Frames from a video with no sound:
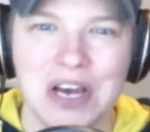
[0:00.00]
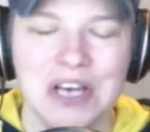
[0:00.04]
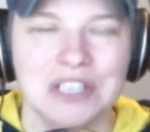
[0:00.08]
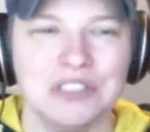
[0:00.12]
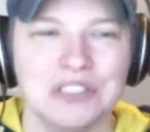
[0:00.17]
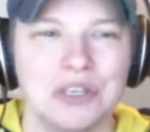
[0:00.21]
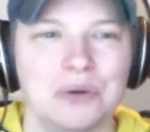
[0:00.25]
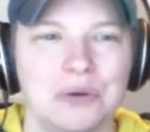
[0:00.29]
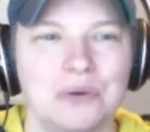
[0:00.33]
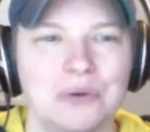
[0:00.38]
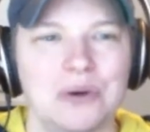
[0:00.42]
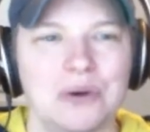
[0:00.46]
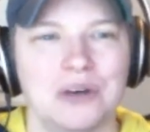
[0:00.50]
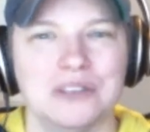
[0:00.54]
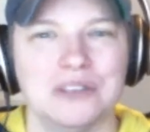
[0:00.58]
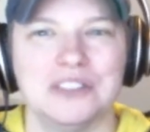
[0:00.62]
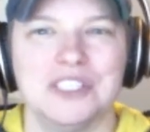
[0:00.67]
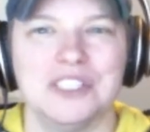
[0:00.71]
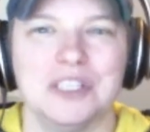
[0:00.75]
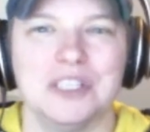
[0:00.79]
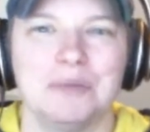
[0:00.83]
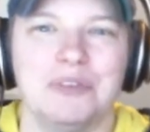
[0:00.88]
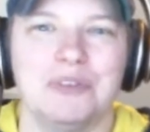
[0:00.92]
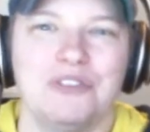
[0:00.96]
So
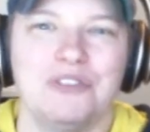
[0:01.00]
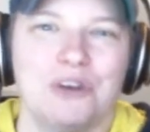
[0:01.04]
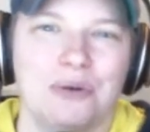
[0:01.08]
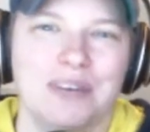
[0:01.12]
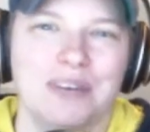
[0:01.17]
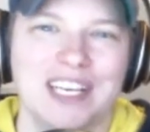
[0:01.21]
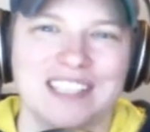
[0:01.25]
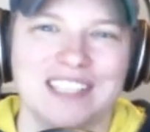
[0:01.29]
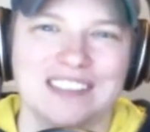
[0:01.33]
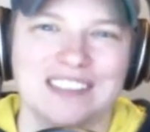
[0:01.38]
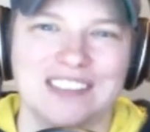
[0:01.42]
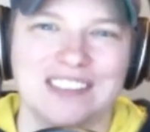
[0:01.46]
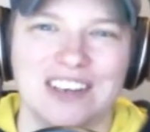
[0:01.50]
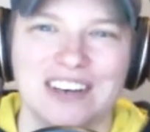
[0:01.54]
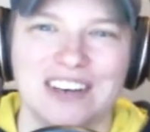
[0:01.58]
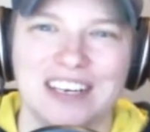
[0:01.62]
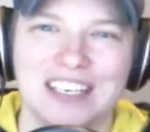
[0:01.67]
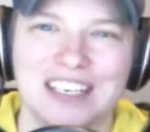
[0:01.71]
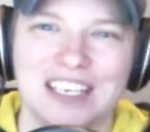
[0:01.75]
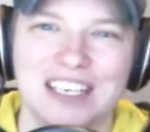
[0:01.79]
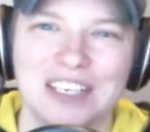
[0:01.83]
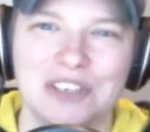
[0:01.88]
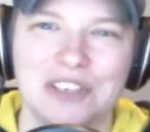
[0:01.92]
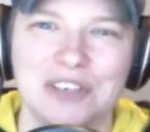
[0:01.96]
Ozeal, before we get
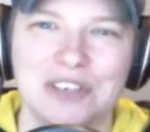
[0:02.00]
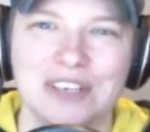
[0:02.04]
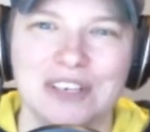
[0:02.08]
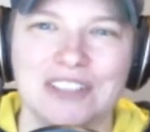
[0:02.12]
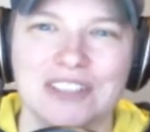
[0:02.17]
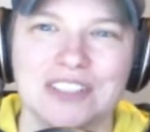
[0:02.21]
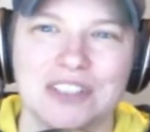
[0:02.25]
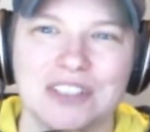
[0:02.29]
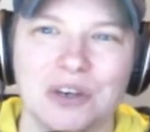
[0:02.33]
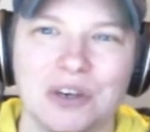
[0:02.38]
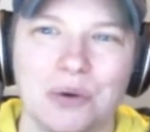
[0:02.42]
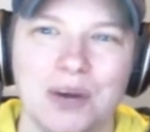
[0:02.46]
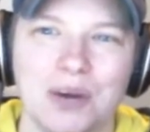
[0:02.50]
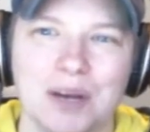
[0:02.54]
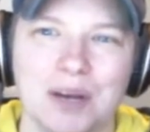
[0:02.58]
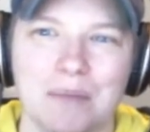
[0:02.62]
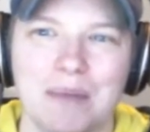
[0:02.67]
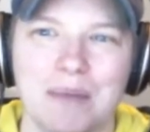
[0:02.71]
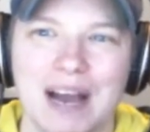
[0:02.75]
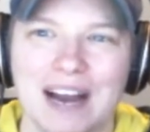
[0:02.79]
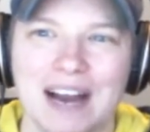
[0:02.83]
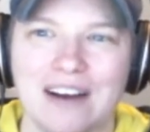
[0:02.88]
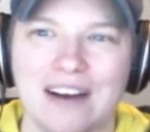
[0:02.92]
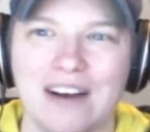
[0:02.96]
started, can you give us a quick
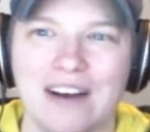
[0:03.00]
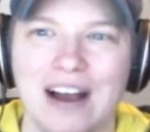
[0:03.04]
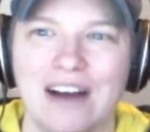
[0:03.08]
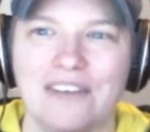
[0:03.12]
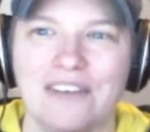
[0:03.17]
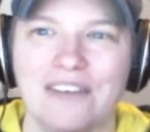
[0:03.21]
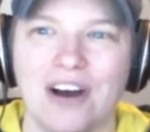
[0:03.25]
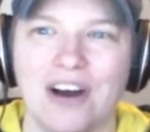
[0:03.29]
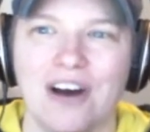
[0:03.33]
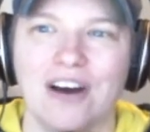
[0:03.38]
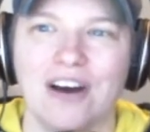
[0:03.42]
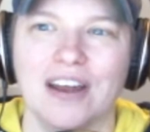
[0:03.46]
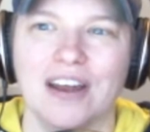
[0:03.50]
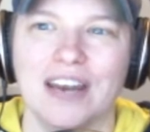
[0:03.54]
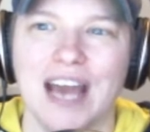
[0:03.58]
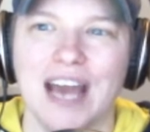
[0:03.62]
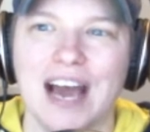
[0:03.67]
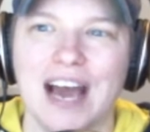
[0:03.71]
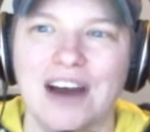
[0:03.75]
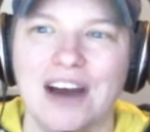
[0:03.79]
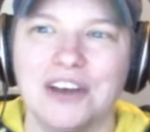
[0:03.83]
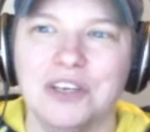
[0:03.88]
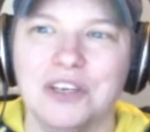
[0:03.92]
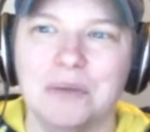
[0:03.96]
background on
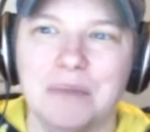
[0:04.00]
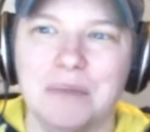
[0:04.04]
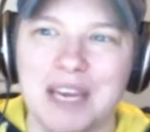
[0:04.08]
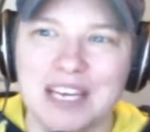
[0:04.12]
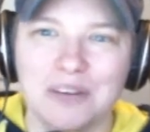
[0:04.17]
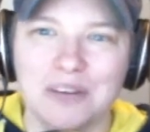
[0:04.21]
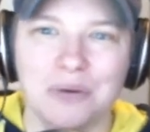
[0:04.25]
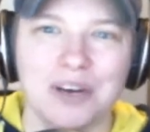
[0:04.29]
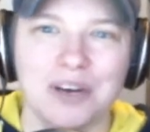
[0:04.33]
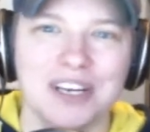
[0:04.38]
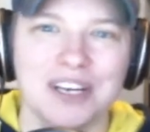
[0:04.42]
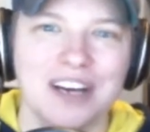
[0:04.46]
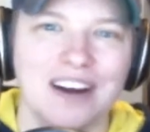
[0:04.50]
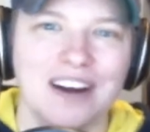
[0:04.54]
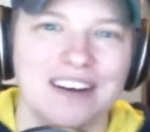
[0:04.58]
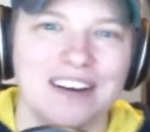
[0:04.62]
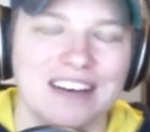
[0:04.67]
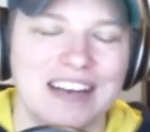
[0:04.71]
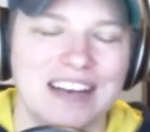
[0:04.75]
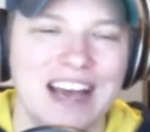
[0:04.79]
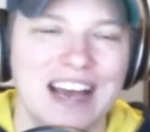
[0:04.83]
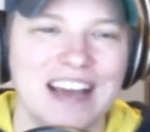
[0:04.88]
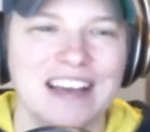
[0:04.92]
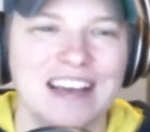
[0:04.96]
how you made it where you are
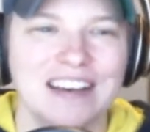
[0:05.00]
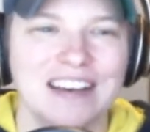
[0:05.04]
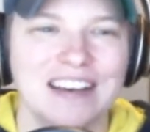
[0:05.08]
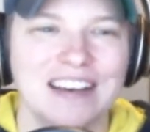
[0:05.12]
today?